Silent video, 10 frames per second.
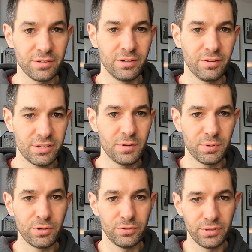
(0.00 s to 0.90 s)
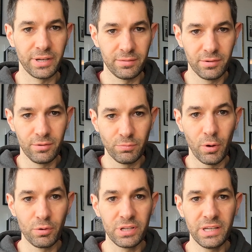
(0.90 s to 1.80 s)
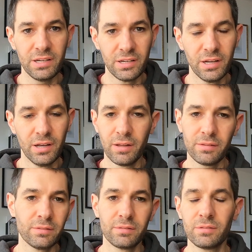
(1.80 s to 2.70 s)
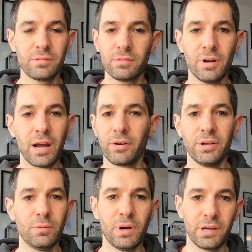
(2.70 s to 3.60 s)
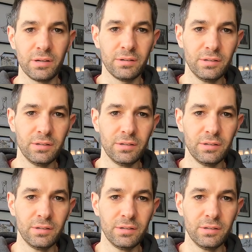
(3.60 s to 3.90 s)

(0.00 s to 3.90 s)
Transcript: you know, the typical like the road cleat, they're not great to walk in.